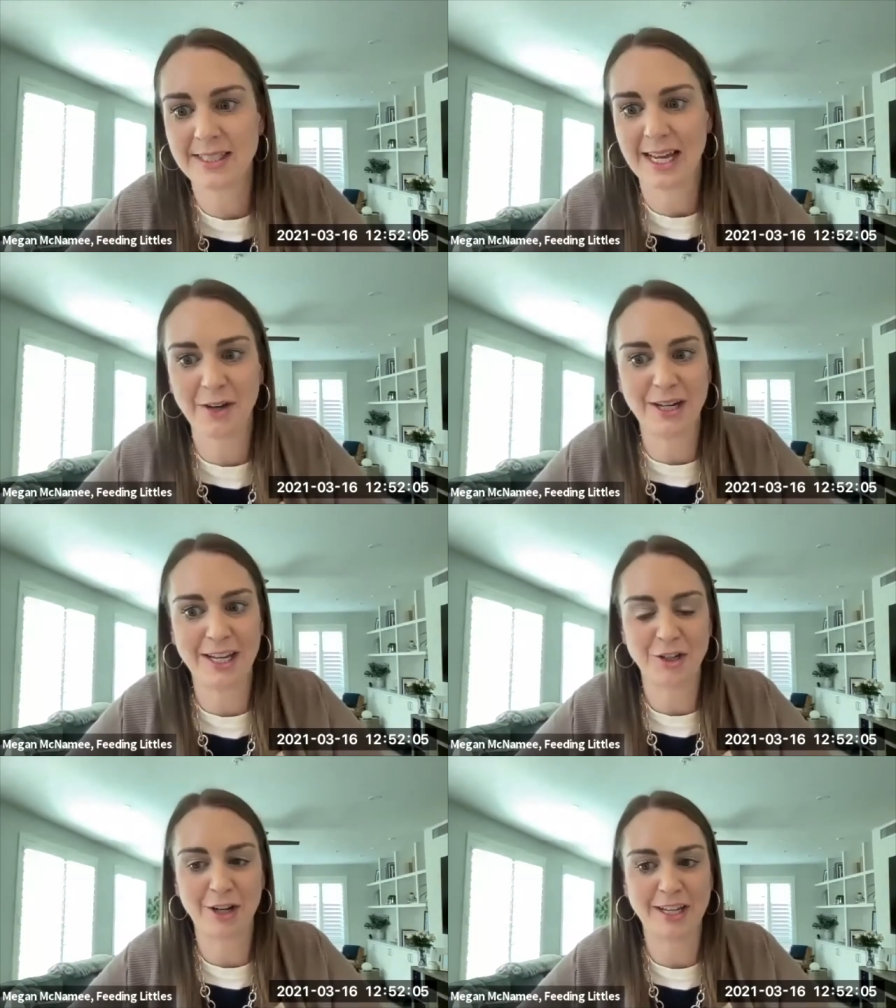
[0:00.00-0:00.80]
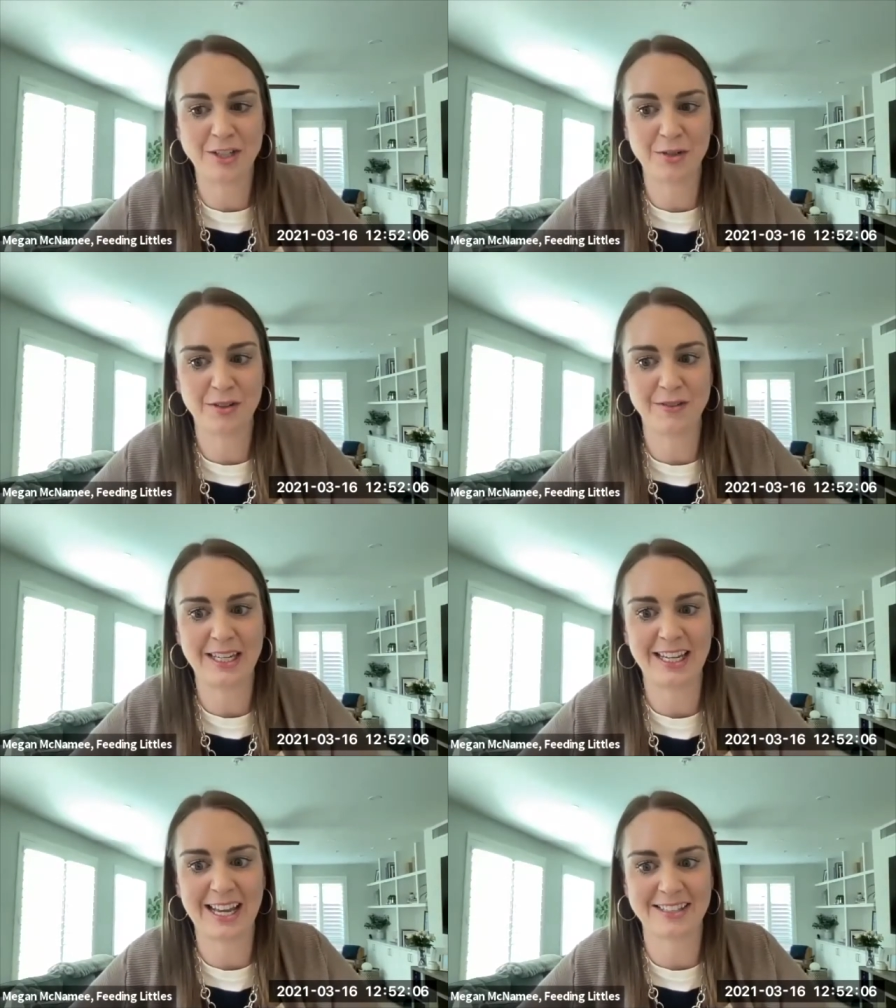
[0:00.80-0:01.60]
to how to integrate intuitive
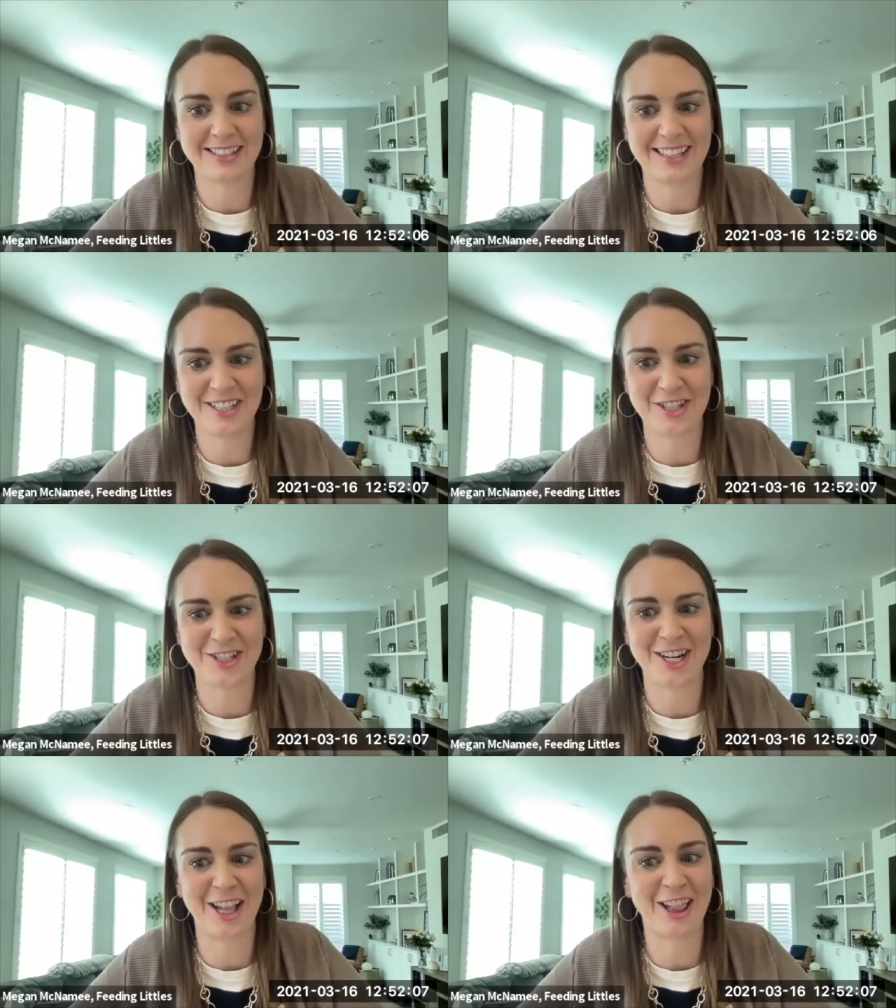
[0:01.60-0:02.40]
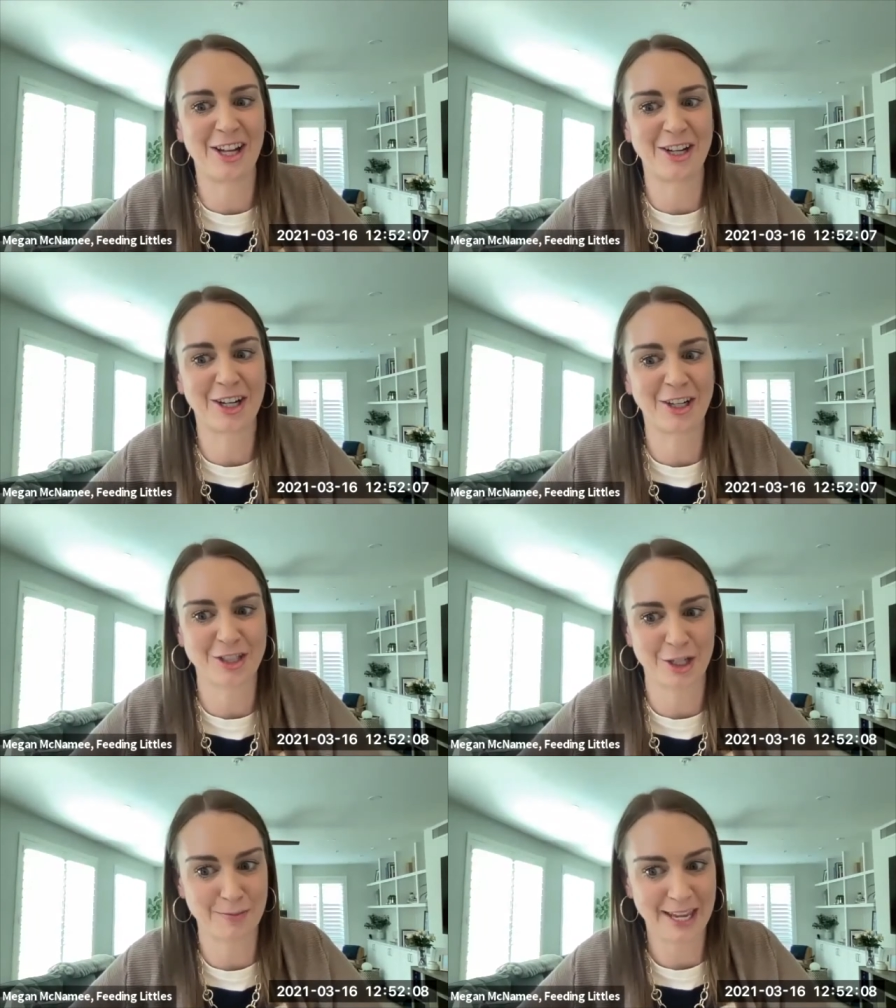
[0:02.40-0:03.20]
eating as a dietitian in a long
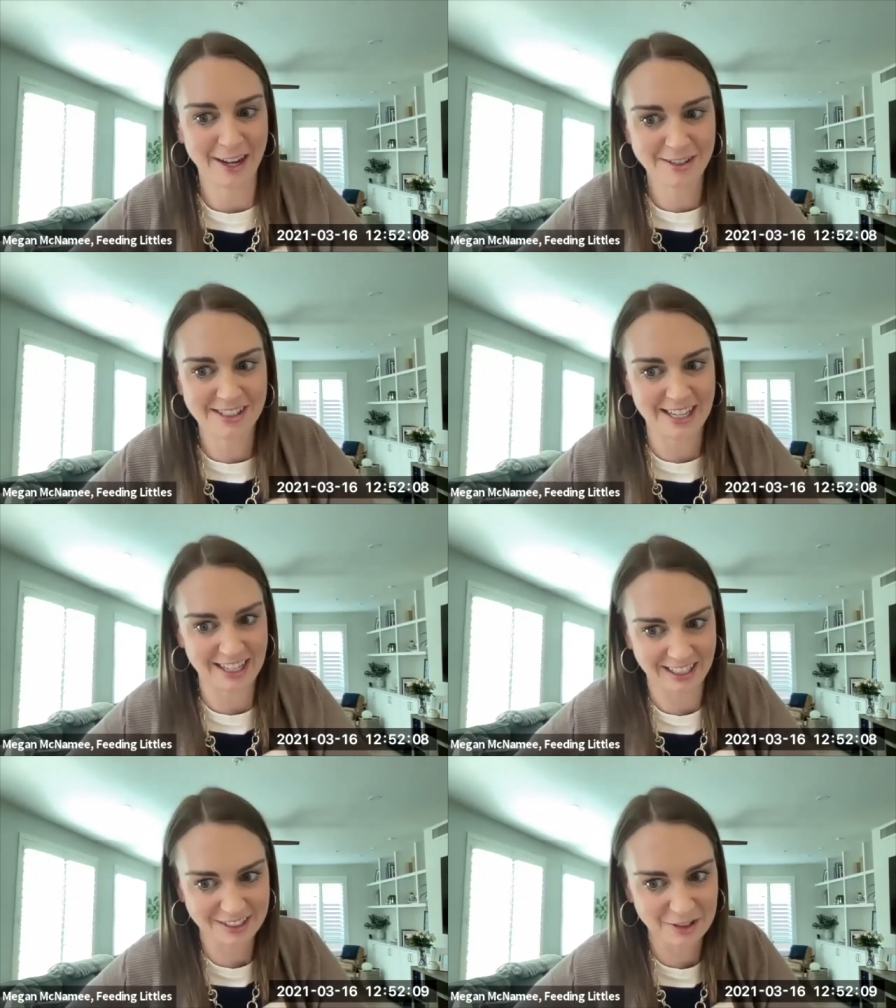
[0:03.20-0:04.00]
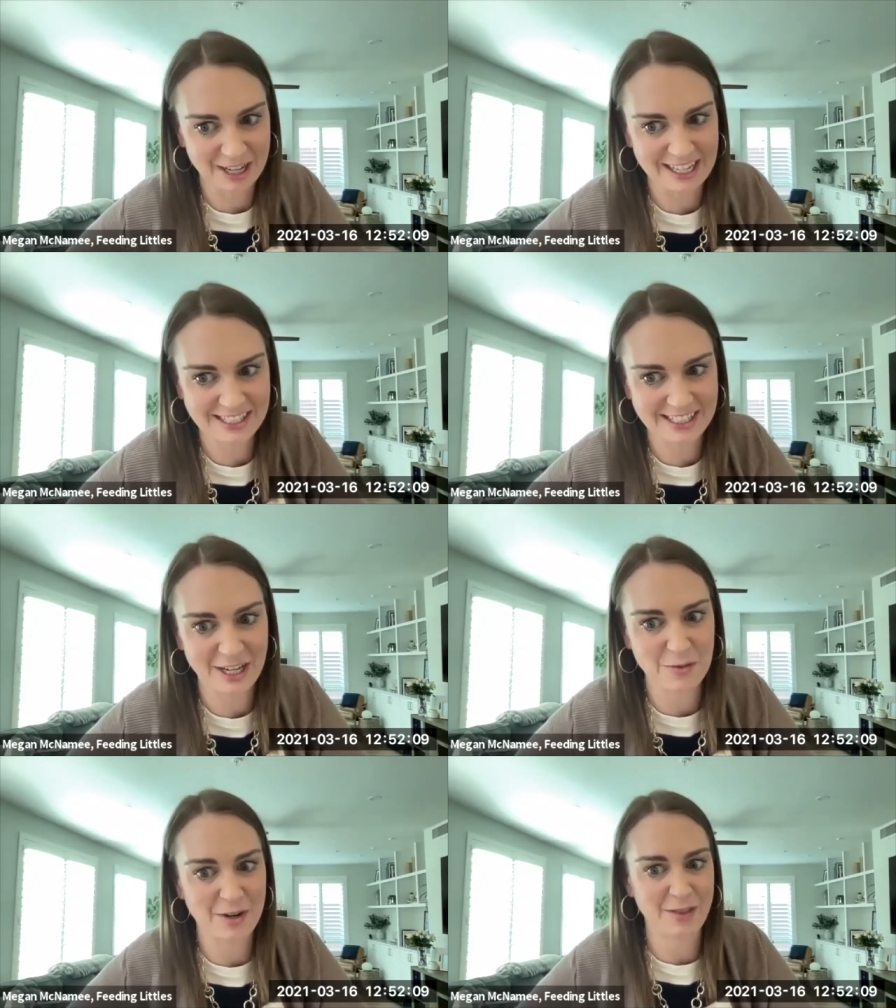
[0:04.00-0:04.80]
term care setting or any
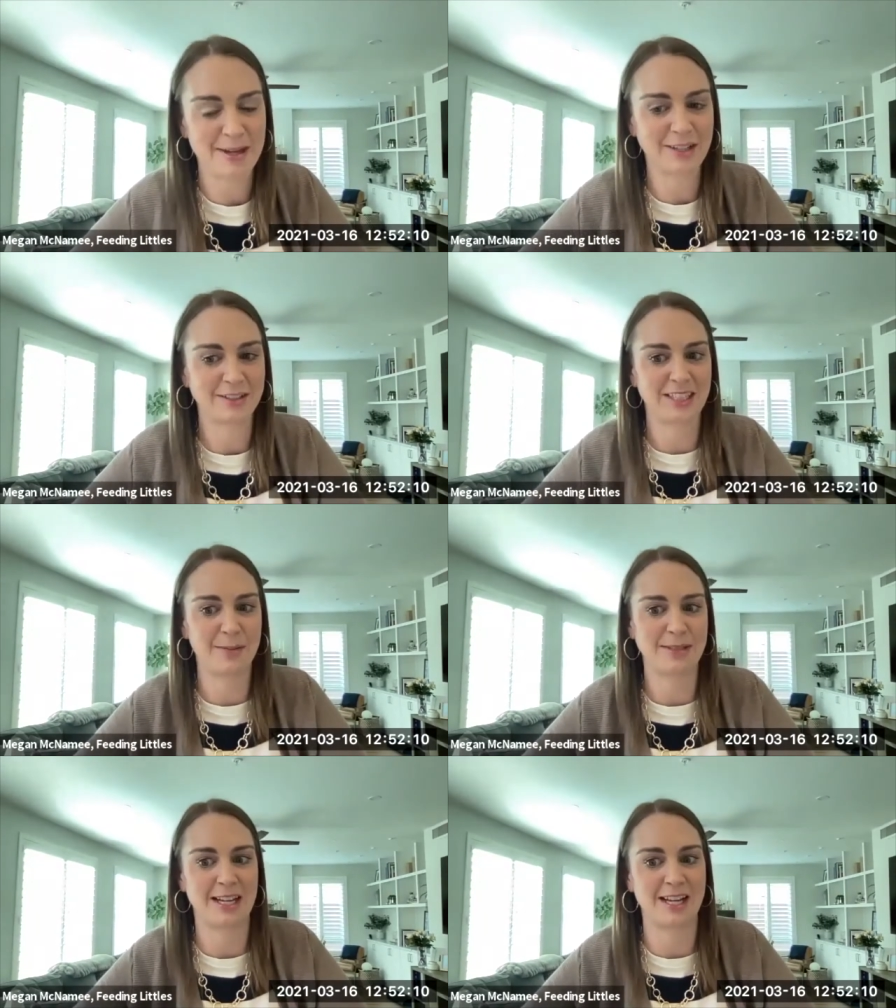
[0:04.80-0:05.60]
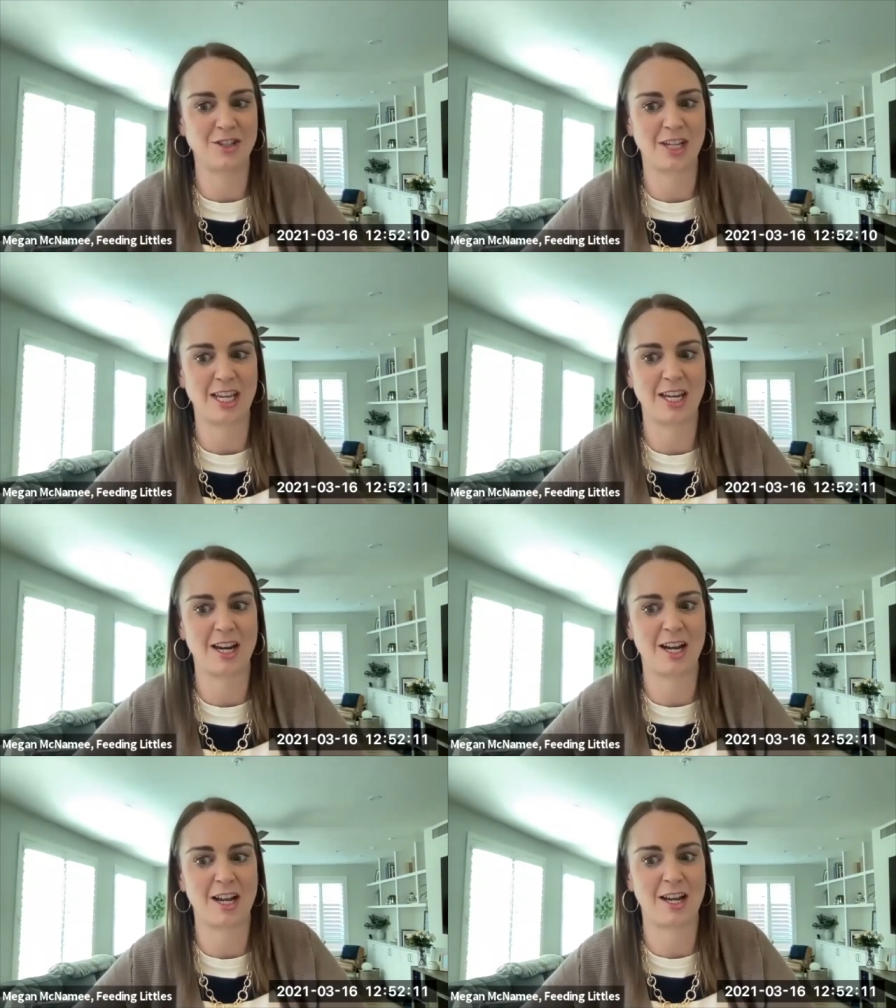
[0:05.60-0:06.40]
setting where the medical team is not educated
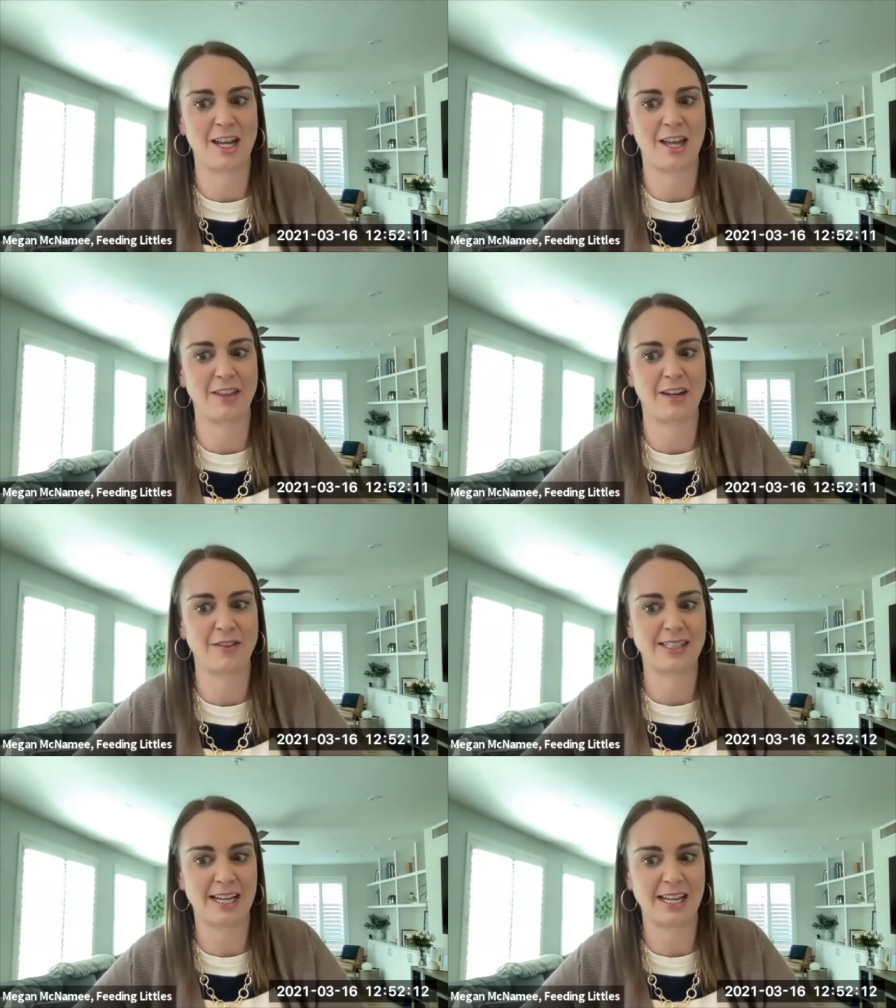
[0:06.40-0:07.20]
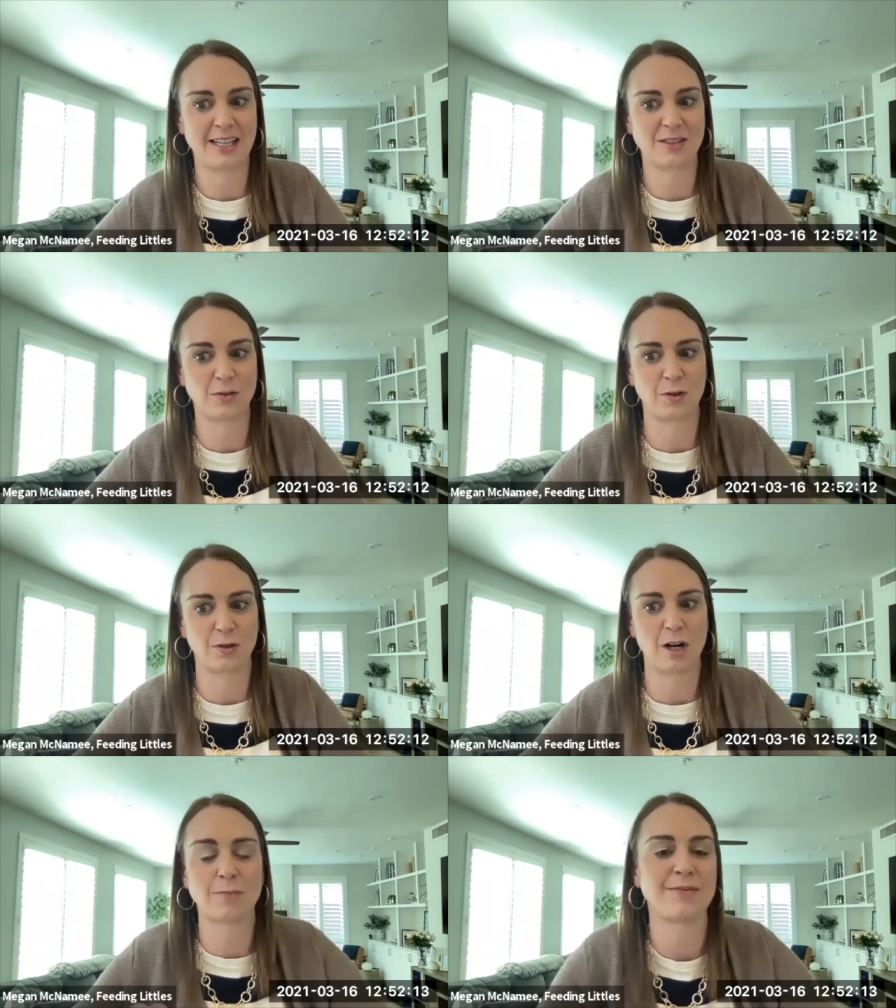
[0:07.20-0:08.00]
on health at every size or
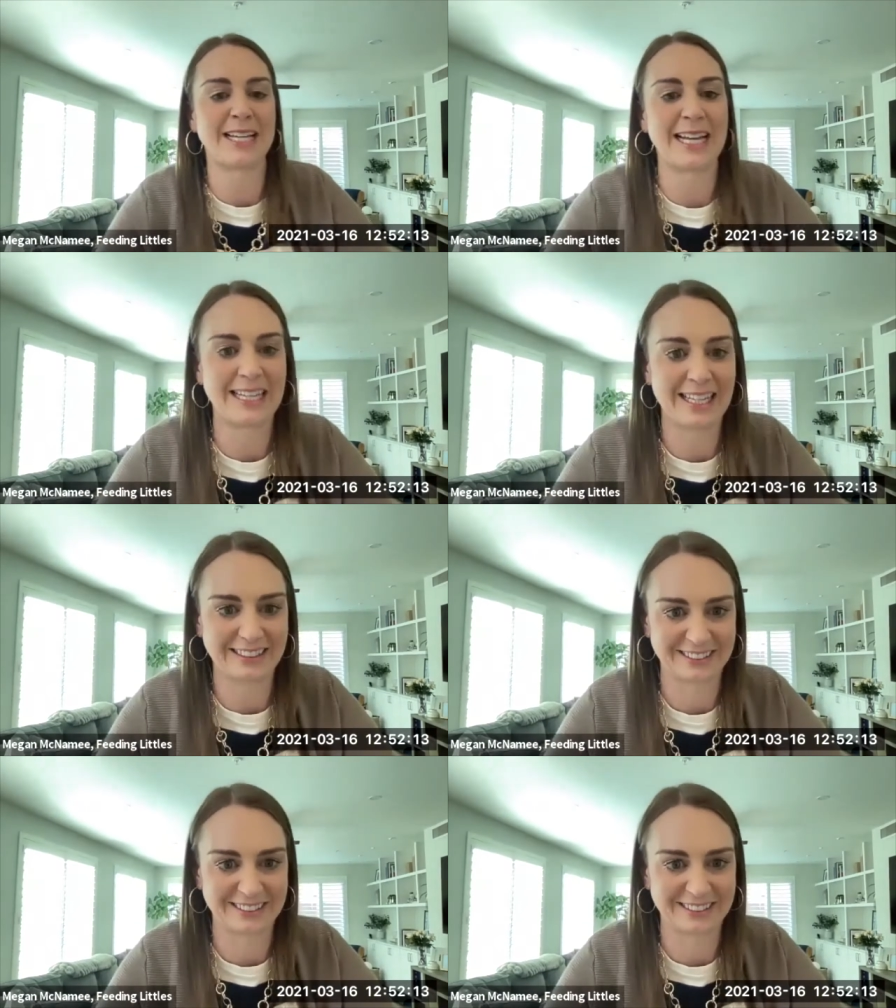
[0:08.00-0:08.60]
harms of dieting?